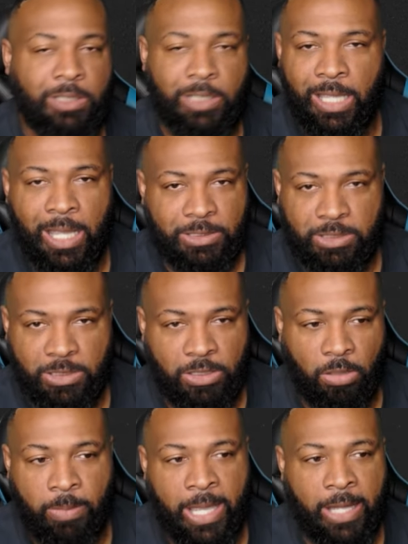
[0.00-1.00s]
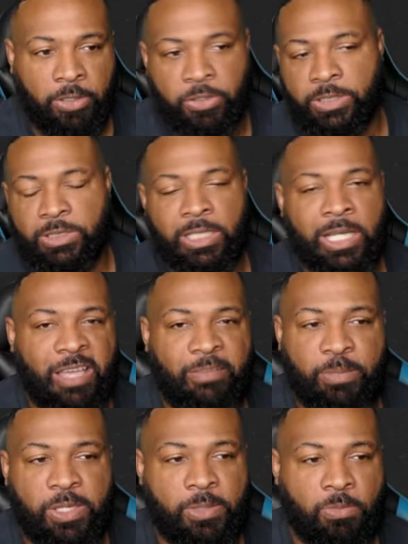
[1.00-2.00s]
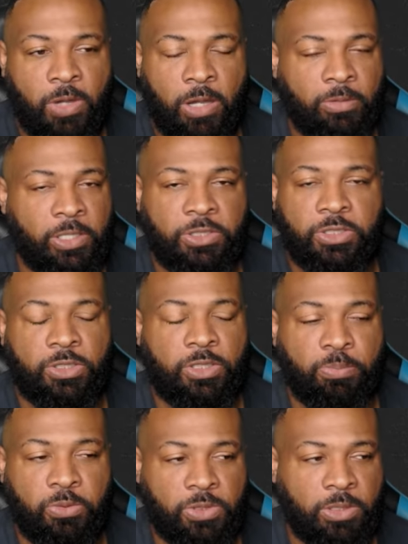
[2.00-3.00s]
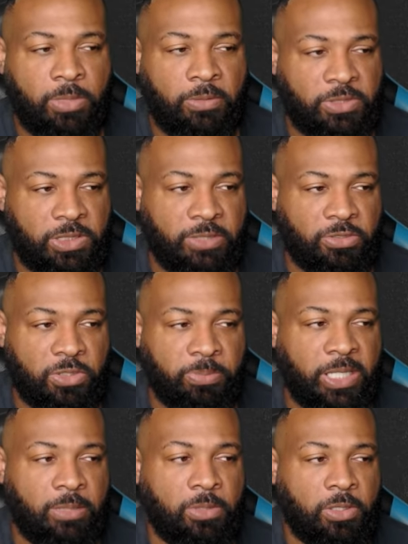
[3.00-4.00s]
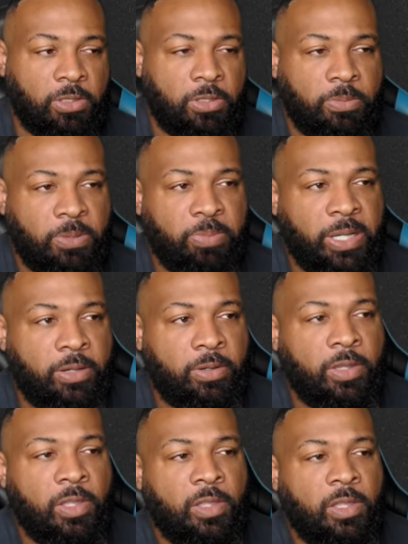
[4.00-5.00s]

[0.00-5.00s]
They honestly don't matter. You can see I have medium route running just to boost up my receivers to make them look a little bit better.